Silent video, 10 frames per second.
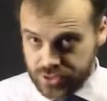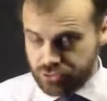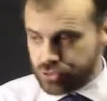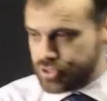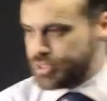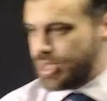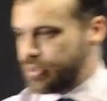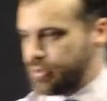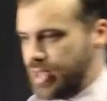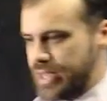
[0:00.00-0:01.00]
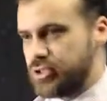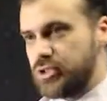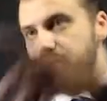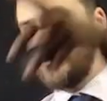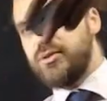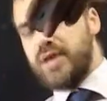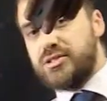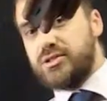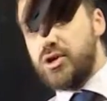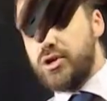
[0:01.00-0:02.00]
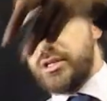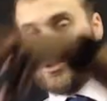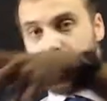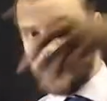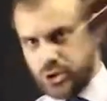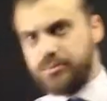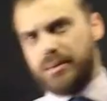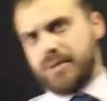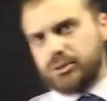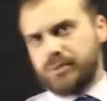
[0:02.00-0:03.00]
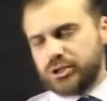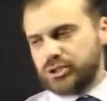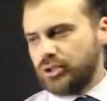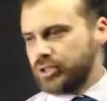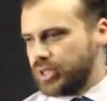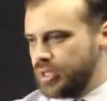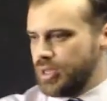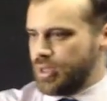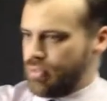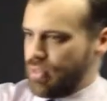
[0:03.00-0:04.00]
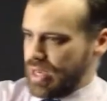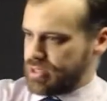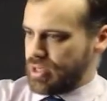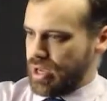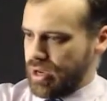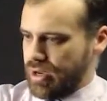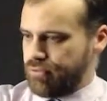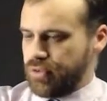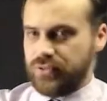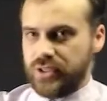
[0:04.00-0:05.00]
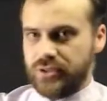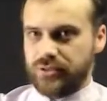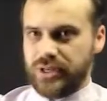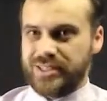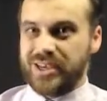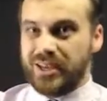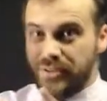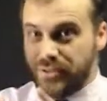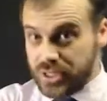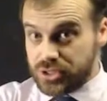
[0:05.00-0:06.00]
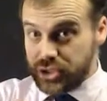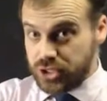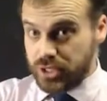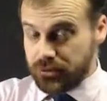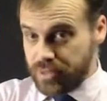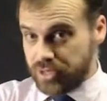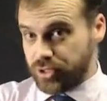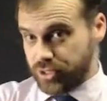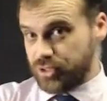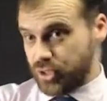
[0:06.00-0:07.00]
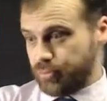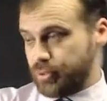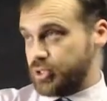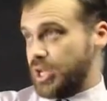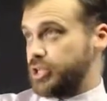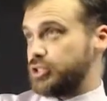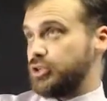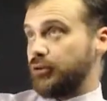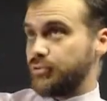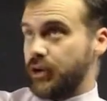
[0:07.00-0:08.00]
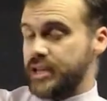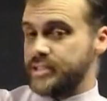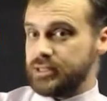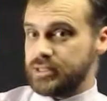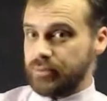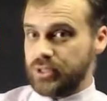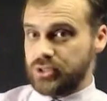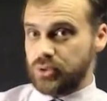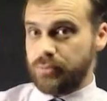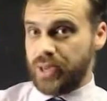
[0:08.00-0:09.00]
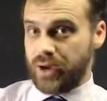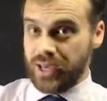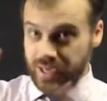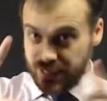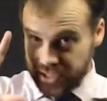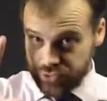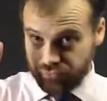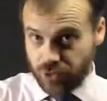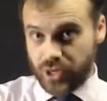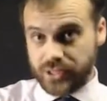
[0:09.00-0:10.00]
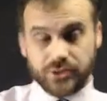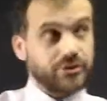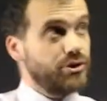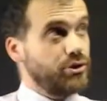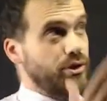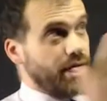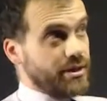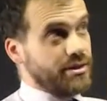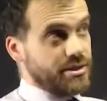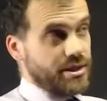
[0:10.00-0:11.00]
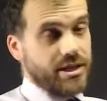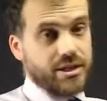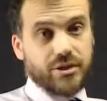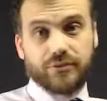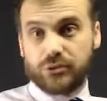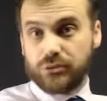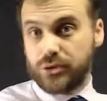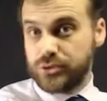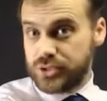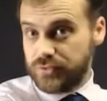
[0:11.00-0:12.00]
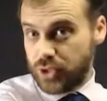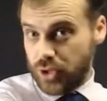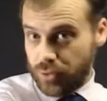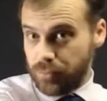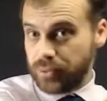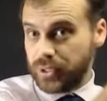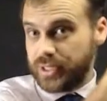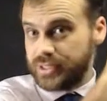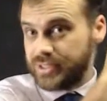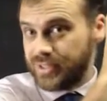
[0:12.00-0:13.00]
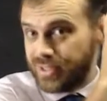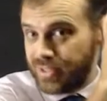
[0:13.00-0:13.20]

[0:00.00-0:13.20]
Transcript: isn't drawn to scale. That's two. That's thirty-two. It should be much, much longer. That's uh, fifty degrees. Now, this geometric interpretation of raising something to a power is vital to your understanding of roots of complex